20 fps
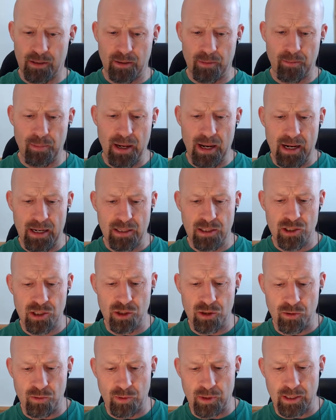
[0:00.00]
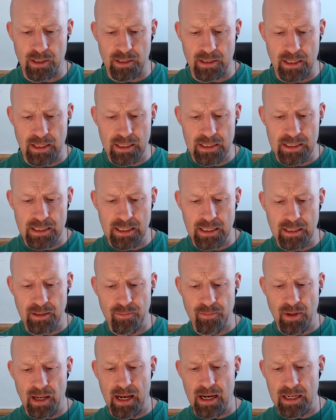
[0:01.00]
back to
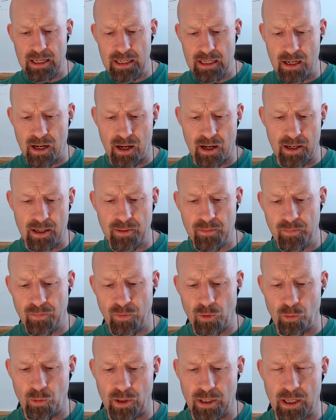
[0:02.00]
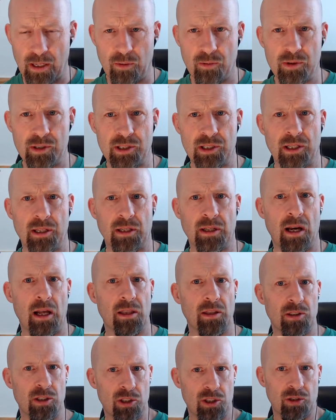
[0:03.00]
1989 when I was a
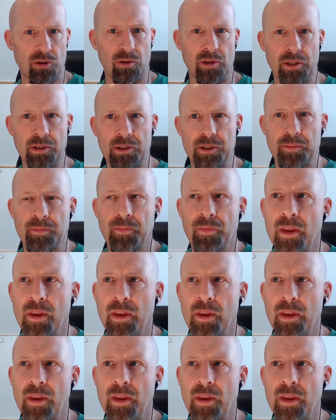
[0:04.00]
college student.